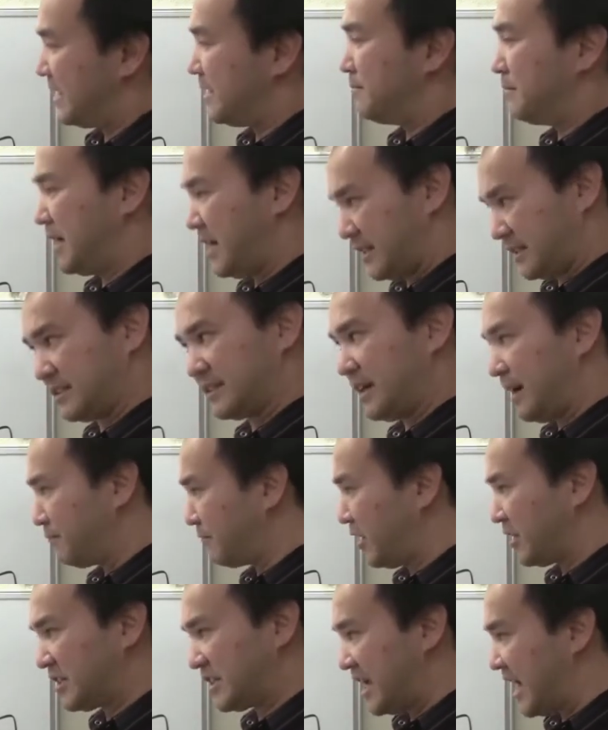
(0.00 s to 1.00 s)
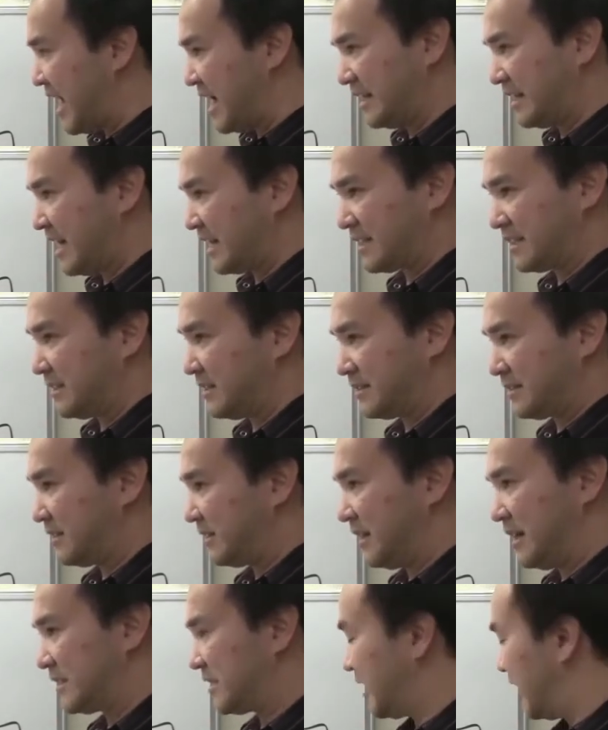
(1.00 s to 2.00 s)
But I'm not saying that
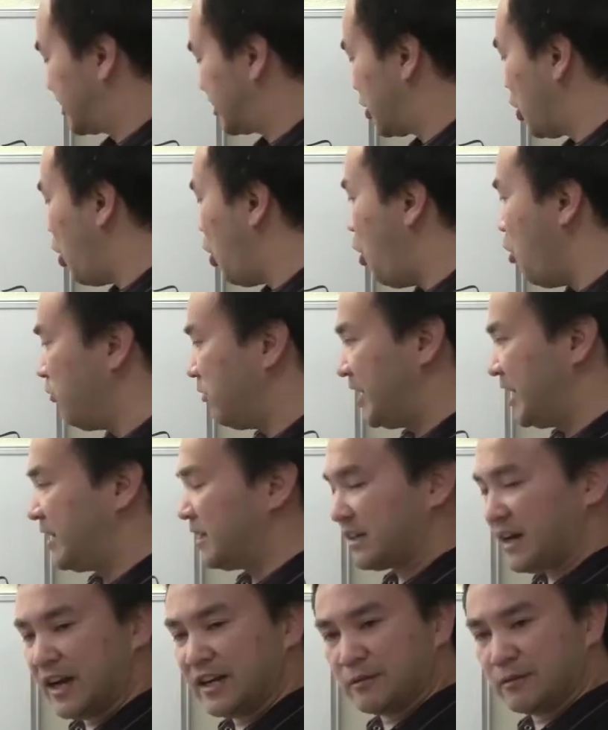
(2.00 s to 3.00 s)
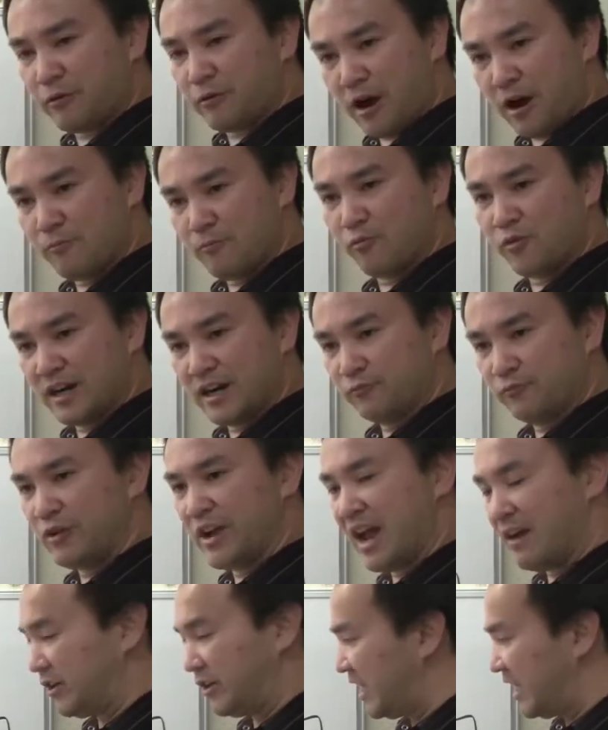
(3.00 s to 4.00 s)
it's only the kind of problem where we
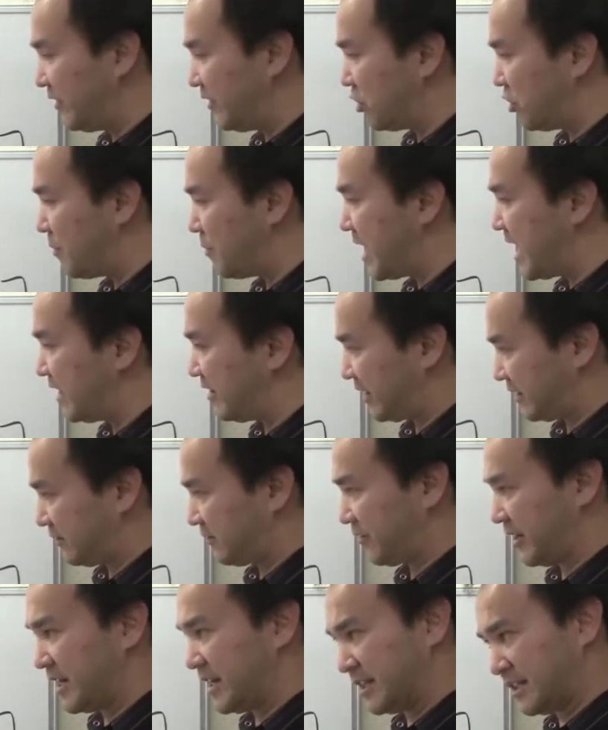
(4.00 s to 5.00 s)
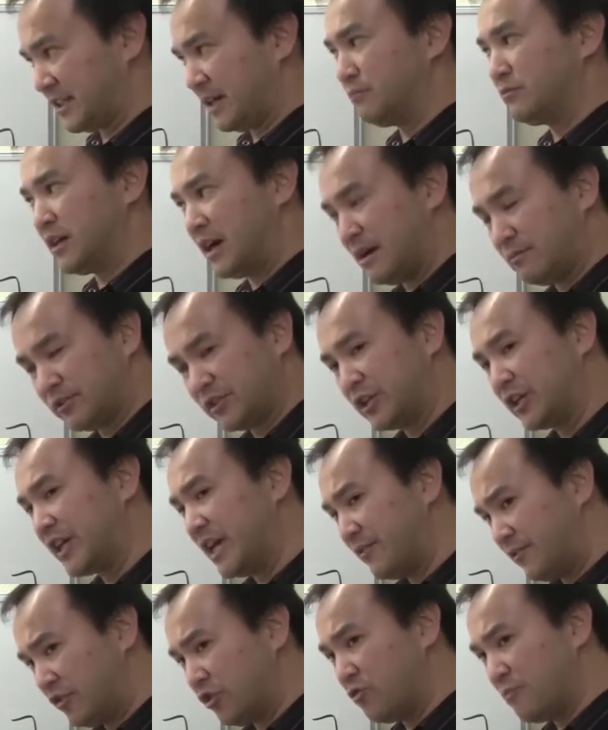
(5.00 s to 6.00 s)
have a given domain like right here. Sometimes the
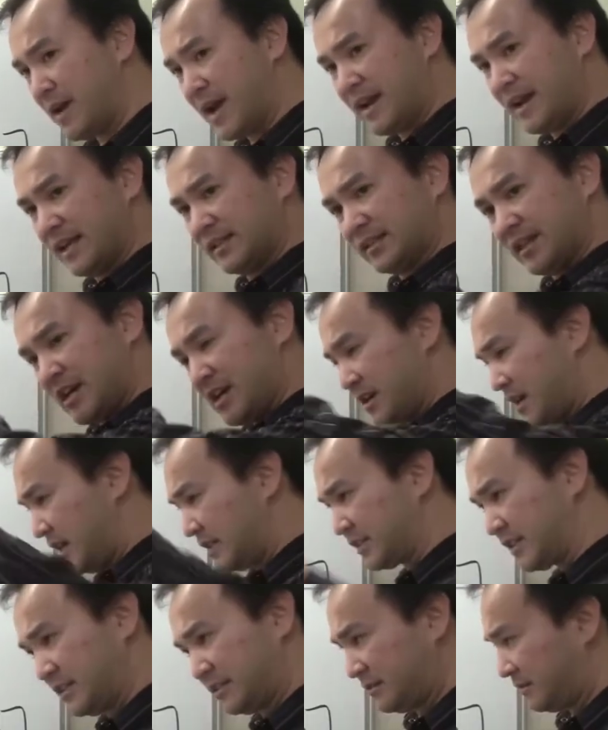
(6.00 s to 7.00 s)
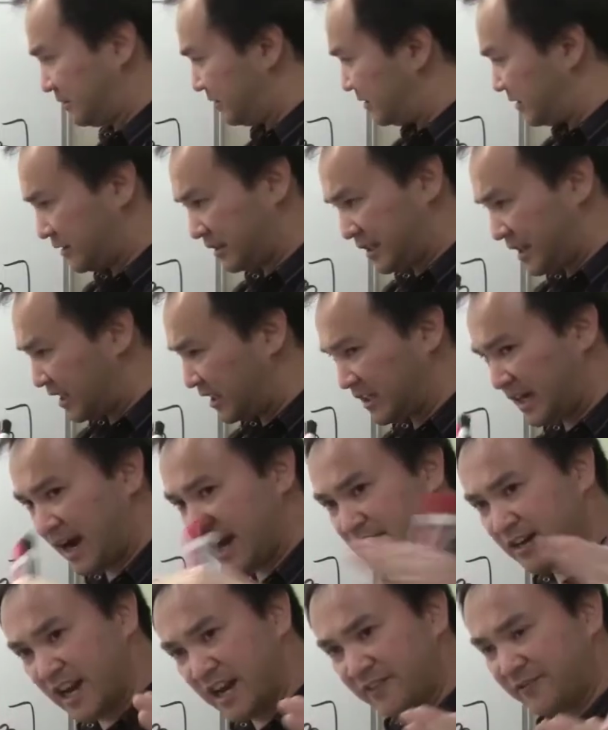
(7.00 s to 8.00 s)
given domain is the
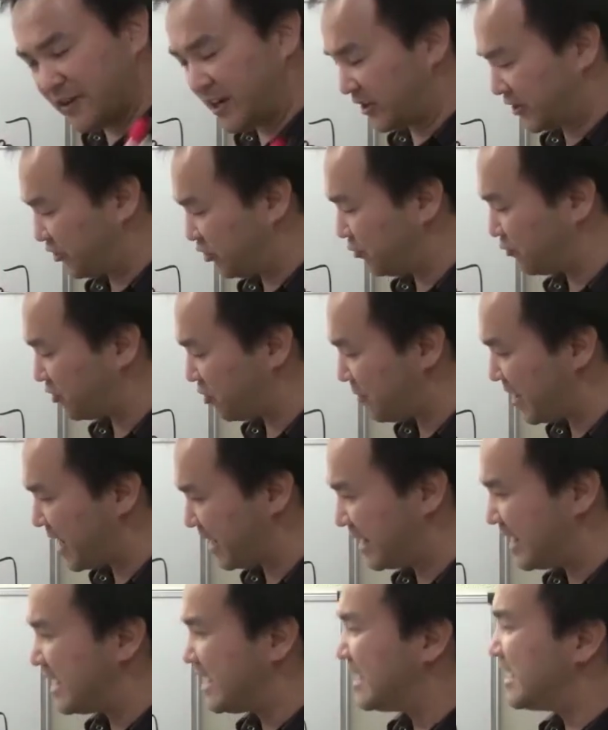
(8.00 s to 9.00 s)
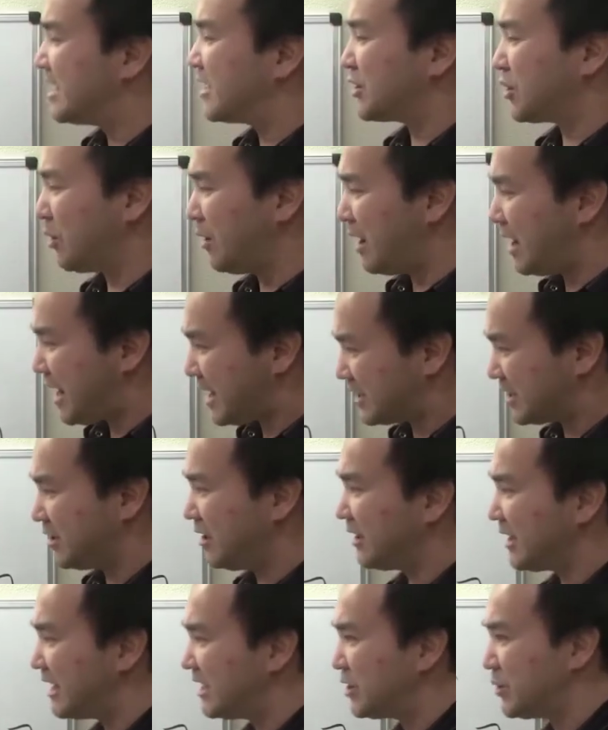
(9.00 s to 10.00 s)
entire infinite domain. So let's
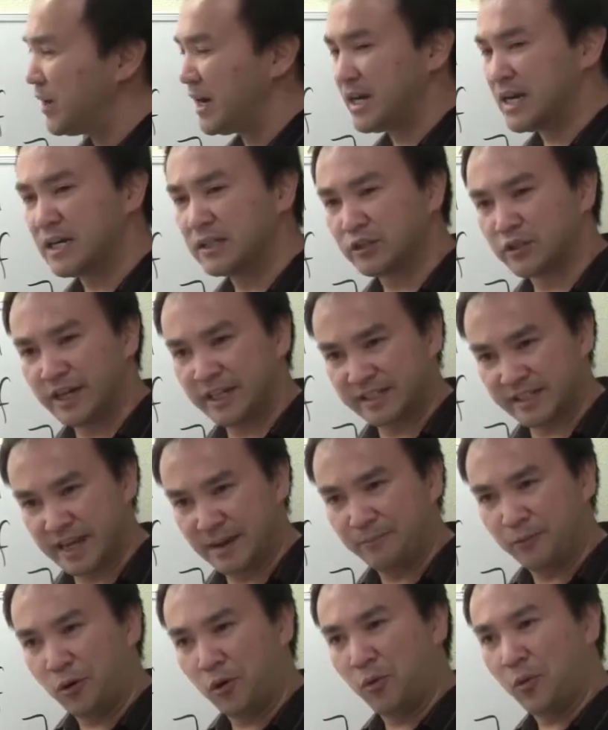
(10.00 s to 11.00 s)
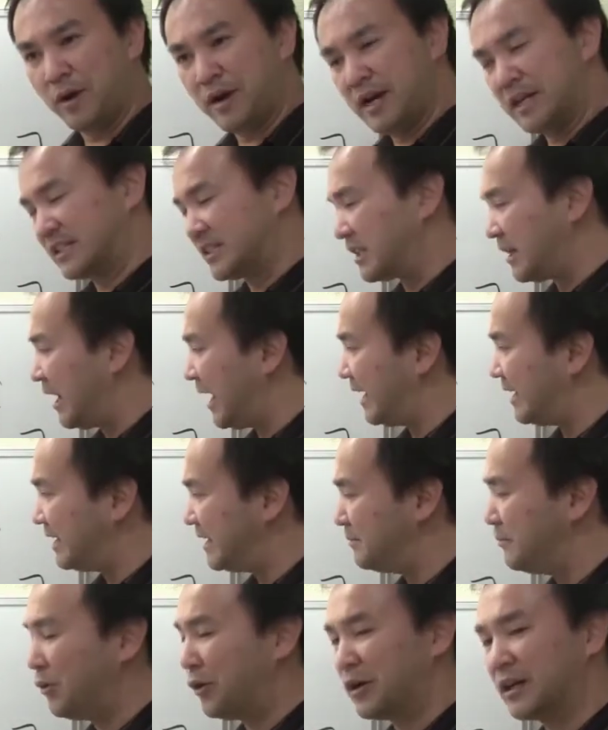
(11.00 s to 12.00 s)
look into another example where it's slightly
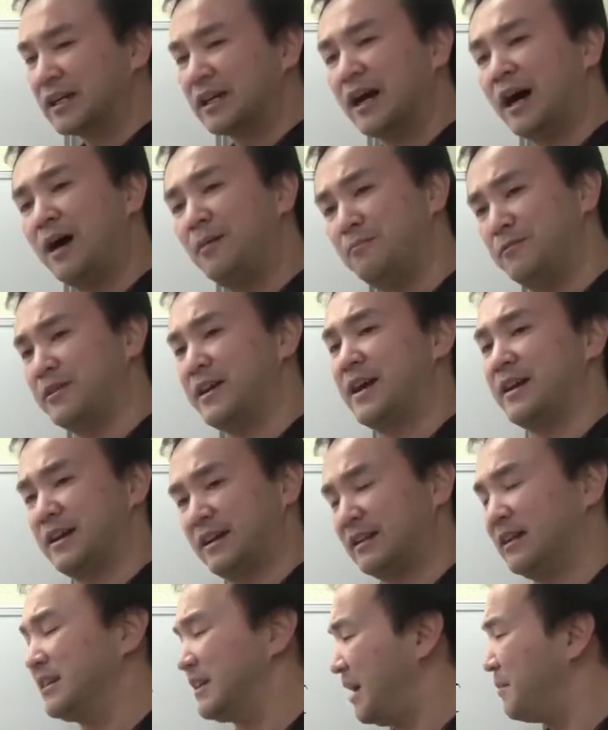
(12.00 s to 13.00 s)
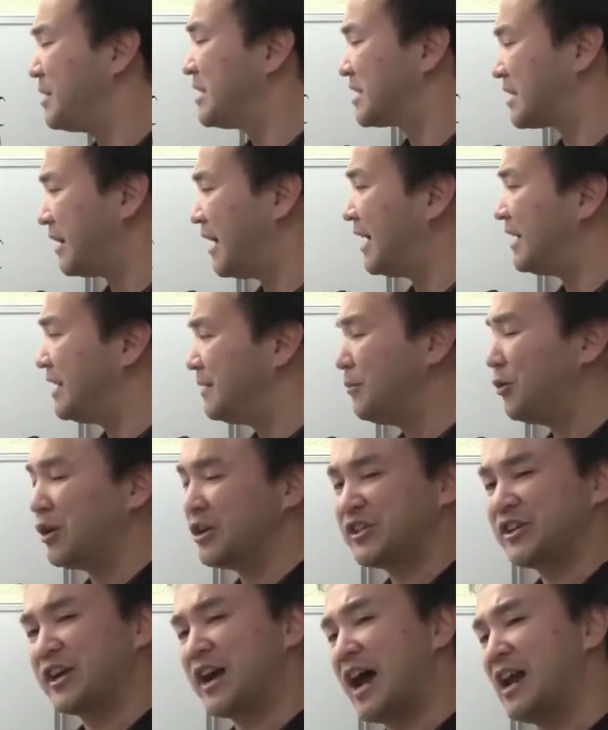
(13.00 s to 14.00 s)
more complicated, slightly more
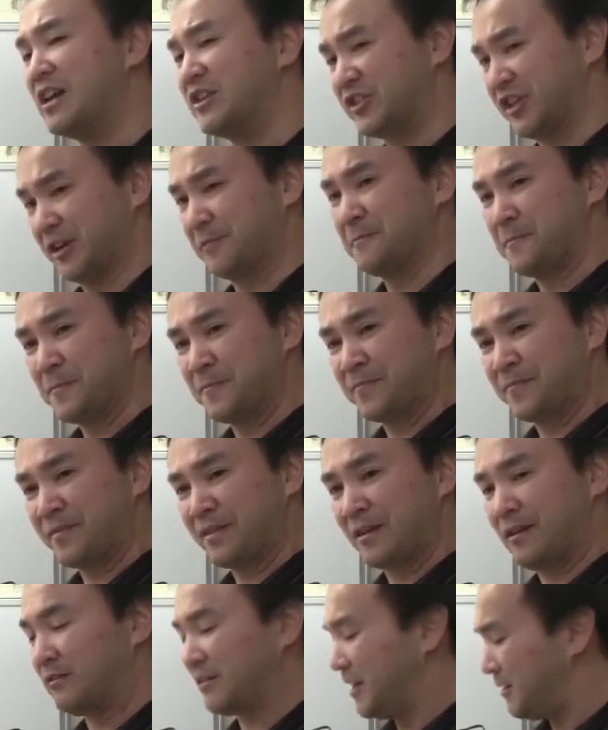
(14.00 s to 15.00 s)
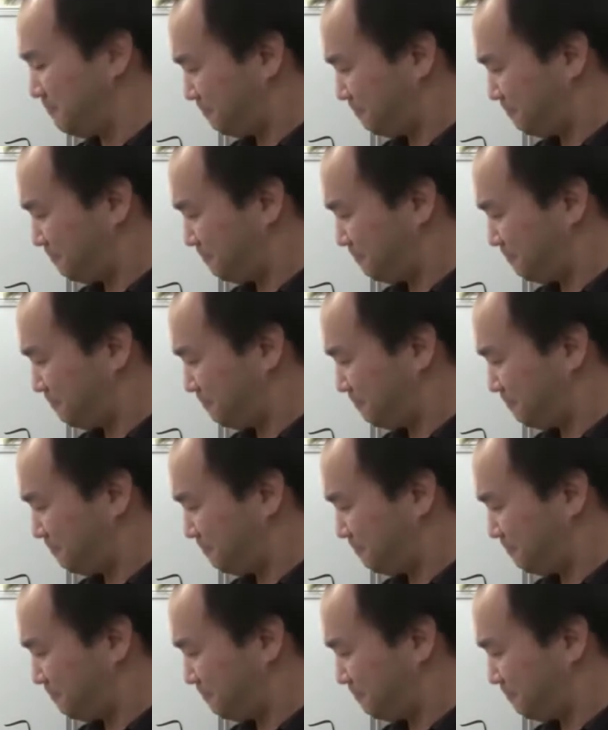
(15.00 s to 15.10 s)
challenging, okay?